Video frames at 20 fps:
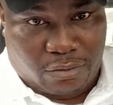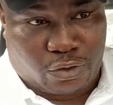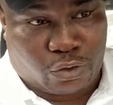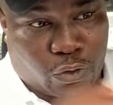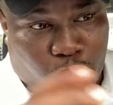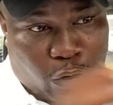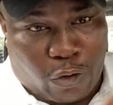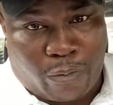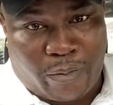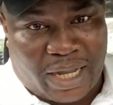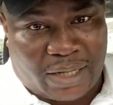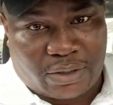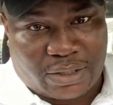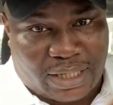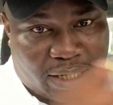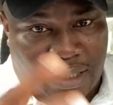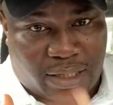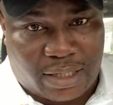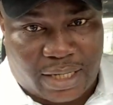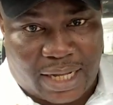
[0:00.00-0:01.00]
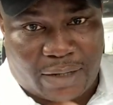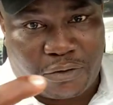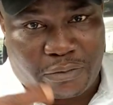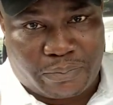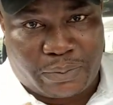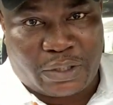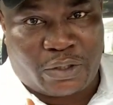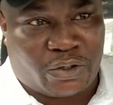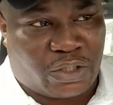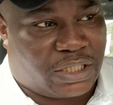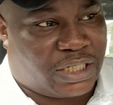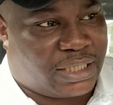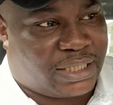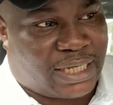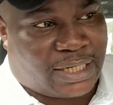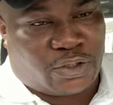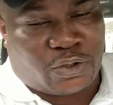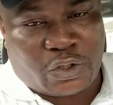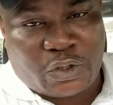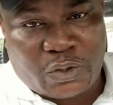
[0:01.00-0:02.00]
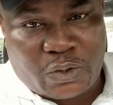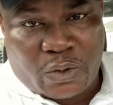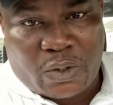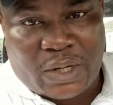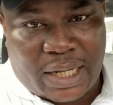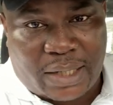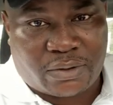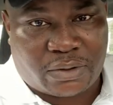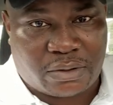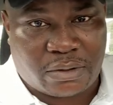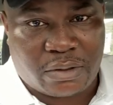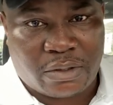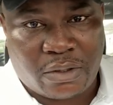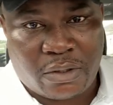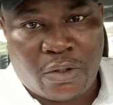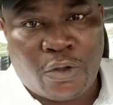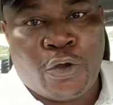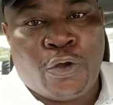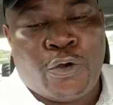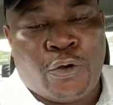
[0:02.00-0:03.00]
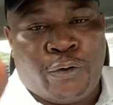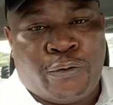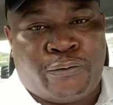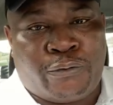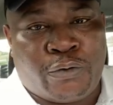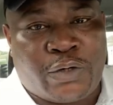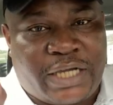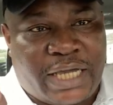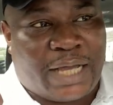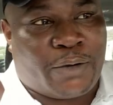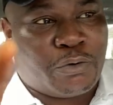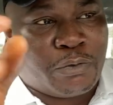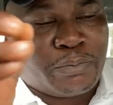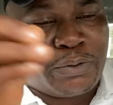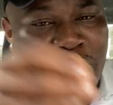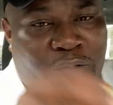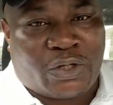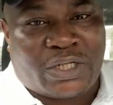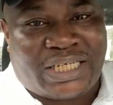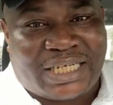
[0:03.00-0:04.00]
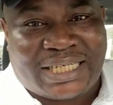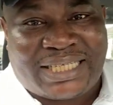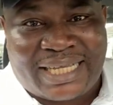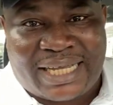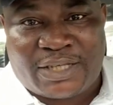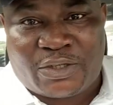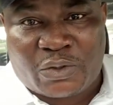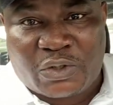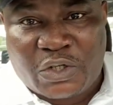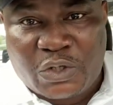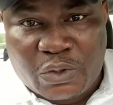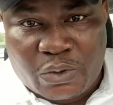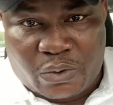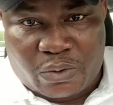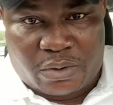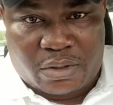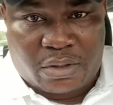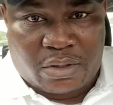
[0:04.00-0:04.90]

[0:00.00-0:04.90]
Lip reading: to come out. I will bring 100,000 euro out. Funke will bring 100,000 euro.